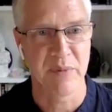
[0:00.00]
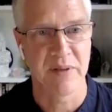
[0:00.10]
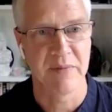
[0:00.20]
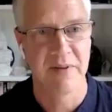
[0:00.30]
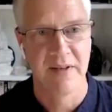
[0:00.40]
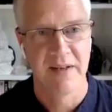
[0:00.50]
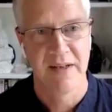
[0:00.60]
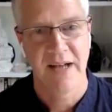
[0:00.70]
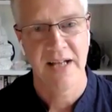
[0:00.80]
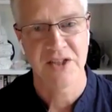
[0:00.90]
but
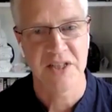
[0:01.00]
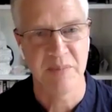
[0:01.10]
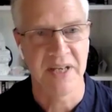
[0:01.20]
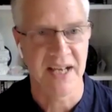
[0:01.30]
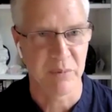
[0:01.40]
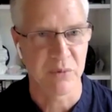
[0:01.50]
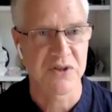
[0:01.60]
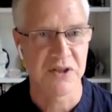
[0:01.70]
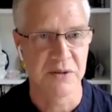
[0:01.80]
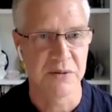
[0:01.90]
actually being able
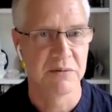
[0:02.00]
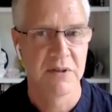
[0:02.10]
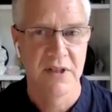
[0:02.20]
to